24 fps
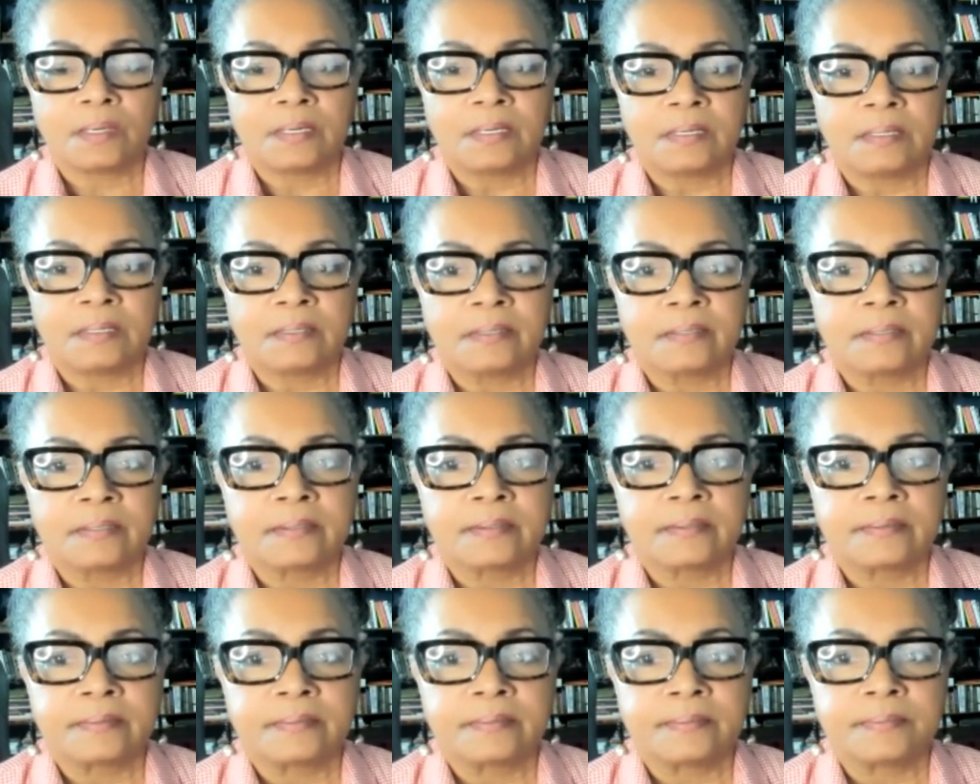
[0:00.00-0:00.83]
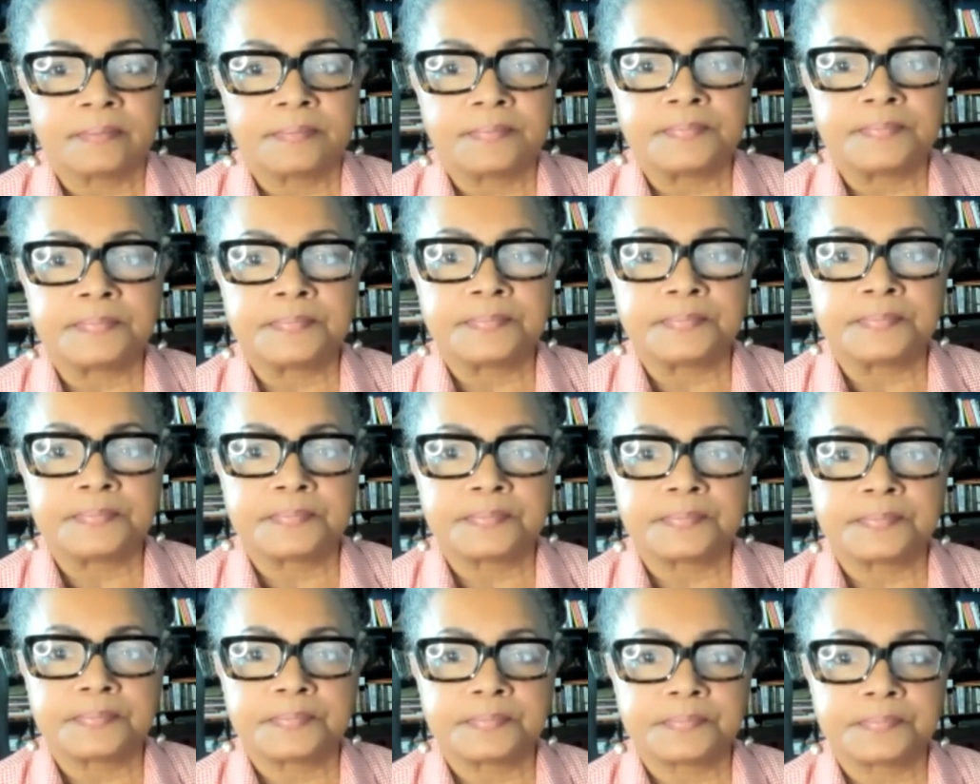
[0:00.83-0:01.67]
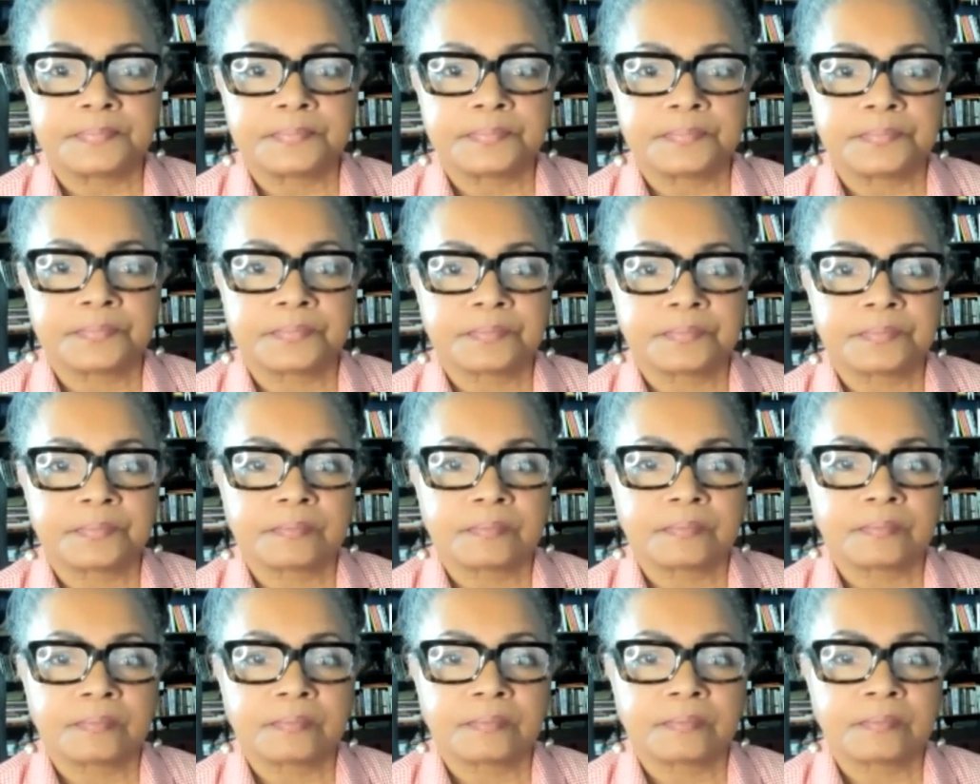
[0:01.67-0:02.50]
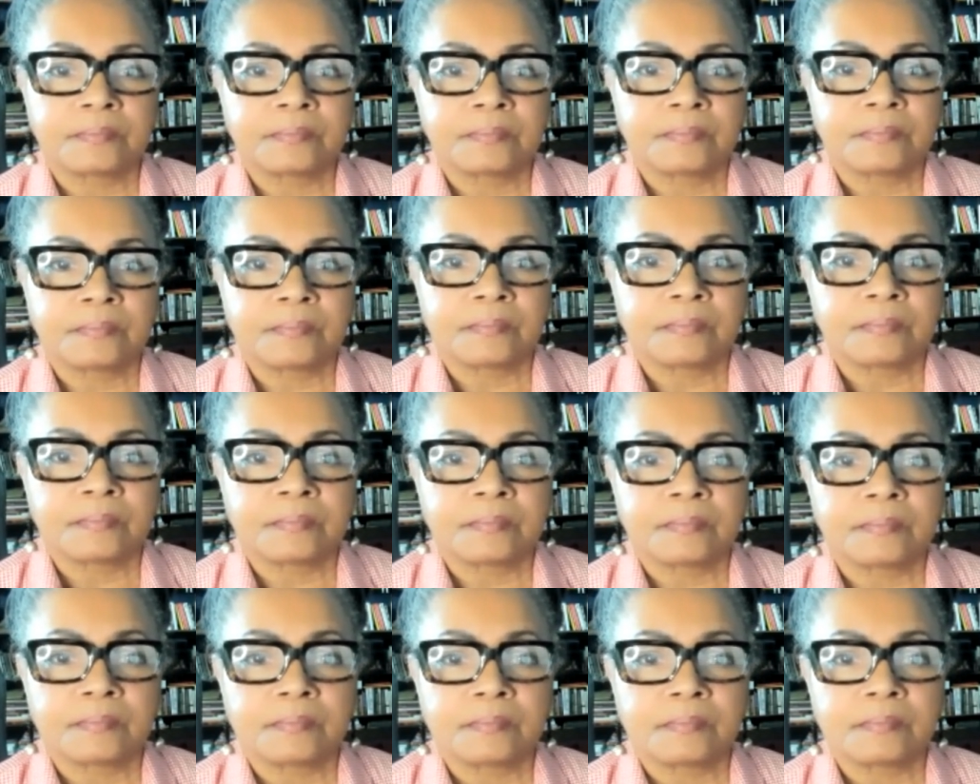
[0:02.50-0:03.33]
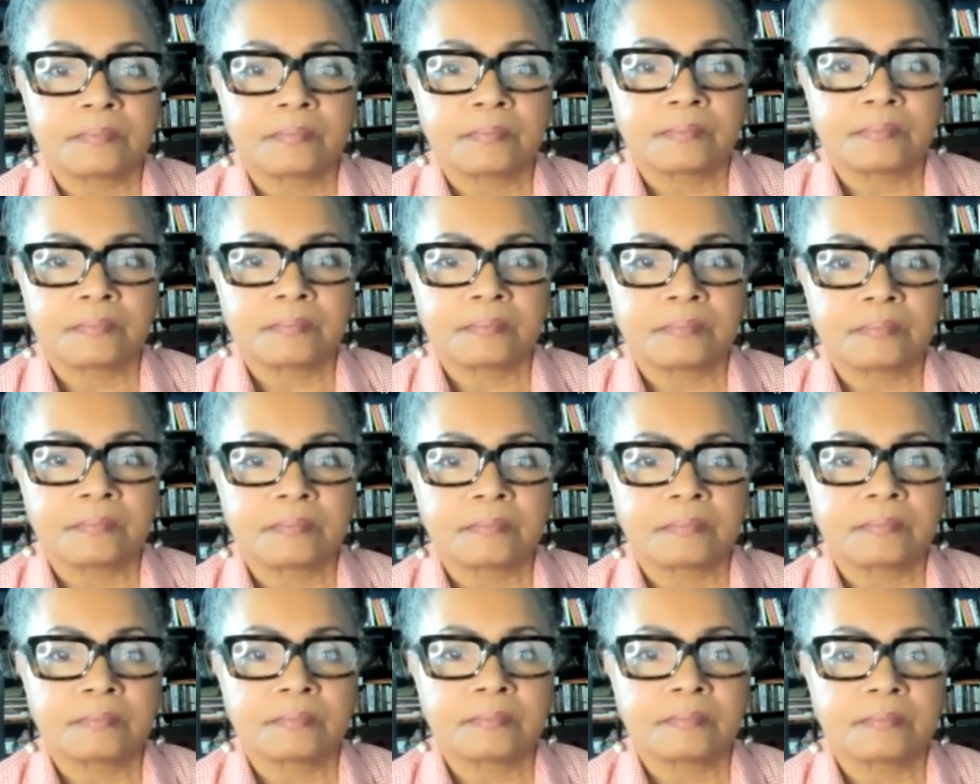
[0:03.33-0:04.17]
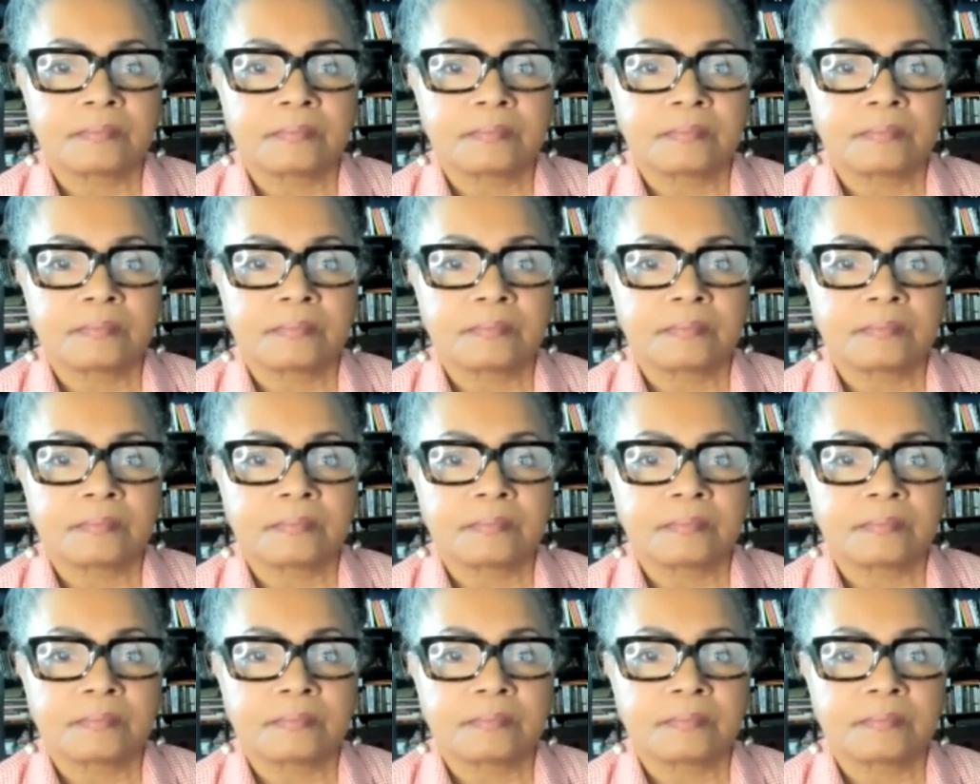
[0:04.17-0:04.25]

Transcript: No words are spoken by the person on screen.